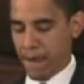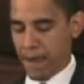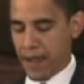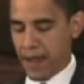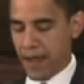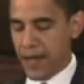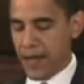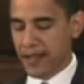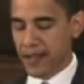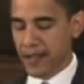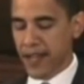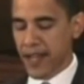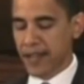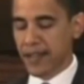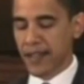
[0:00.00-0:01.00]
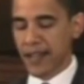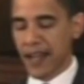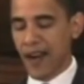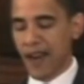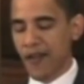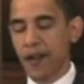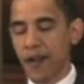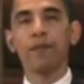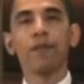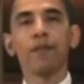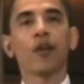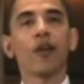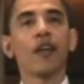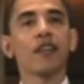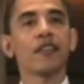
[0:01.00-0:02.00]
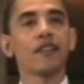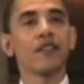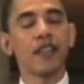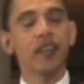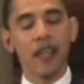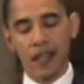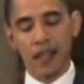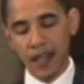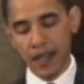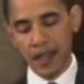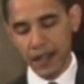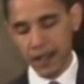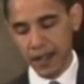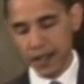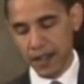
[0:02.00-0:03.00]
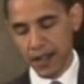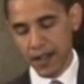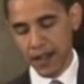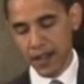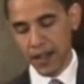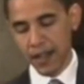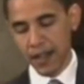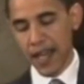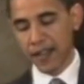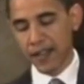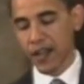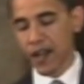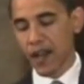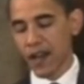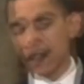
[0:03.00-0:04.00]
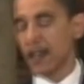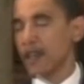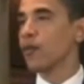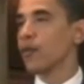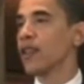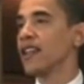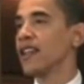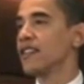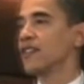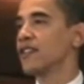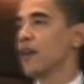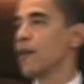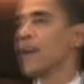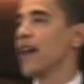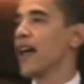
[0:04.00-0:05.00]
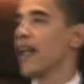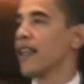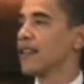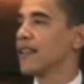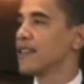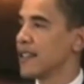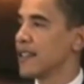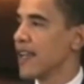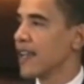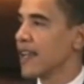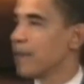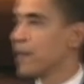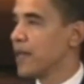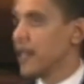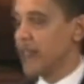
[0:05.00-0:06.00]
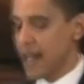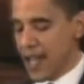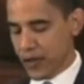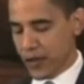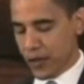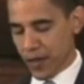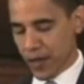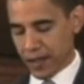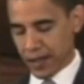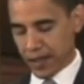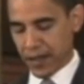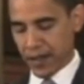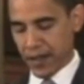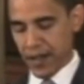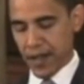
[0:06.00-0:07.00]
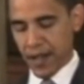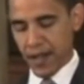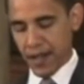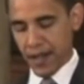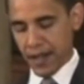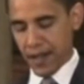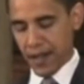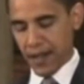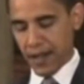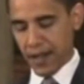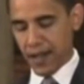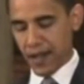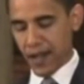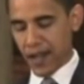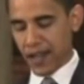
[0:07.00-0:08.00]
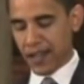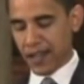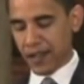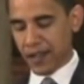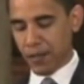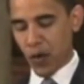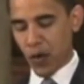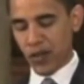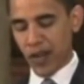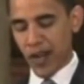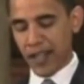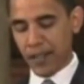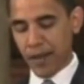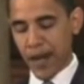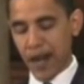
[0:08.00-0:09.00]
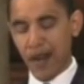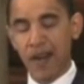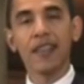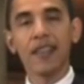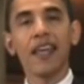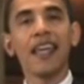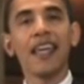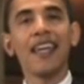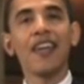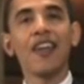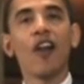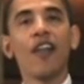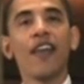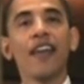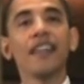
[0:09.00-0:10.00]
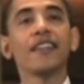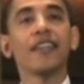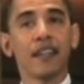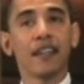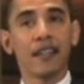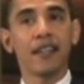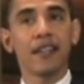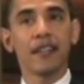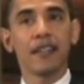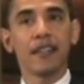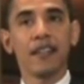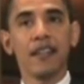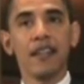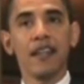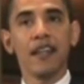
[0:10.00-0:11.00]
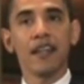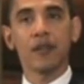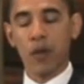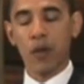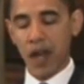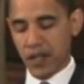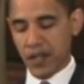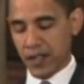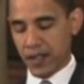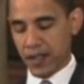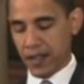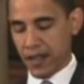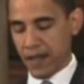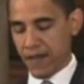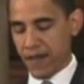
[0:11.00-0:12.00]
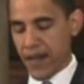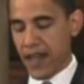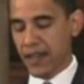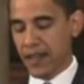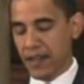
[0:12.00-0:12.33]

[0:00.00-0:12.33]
I'm not suggesting that every progressive suddenly latch on to religious terminology. That can be dangerous. You know, nothing's more transparent than inauthentic expressions of faith.